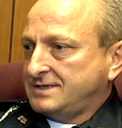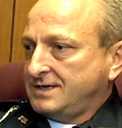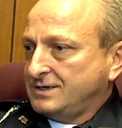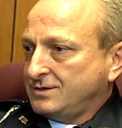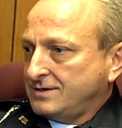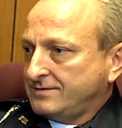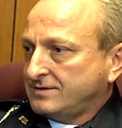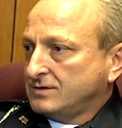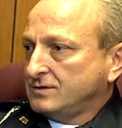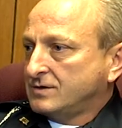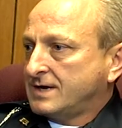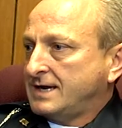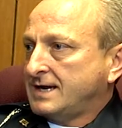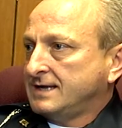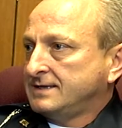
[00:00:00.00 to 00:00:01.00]
it. You have to
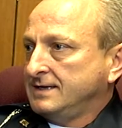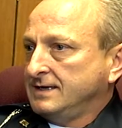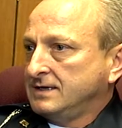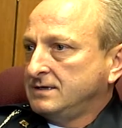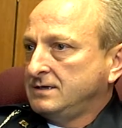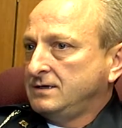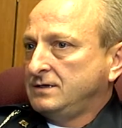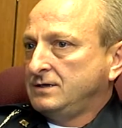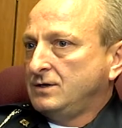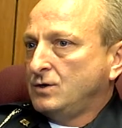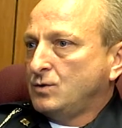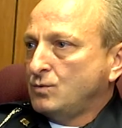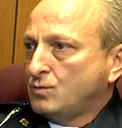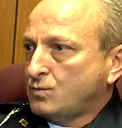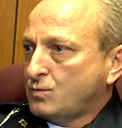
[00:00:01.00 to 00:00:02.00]
look at, I think, you
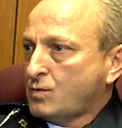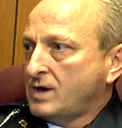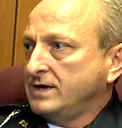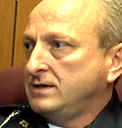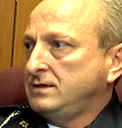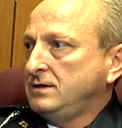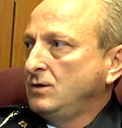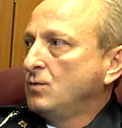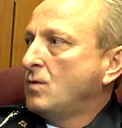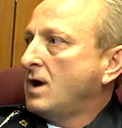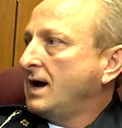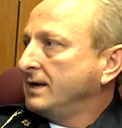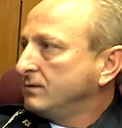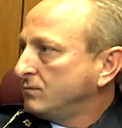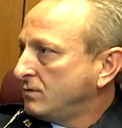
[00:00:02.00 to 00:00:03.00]
know, what you
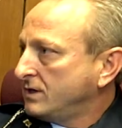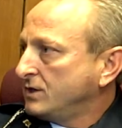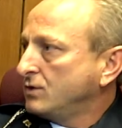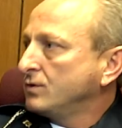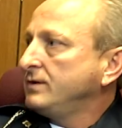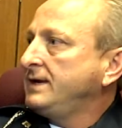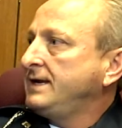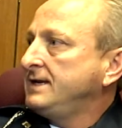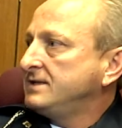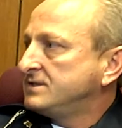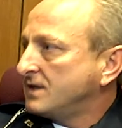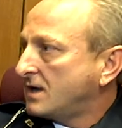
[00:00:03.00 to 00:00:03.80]
want, what your needs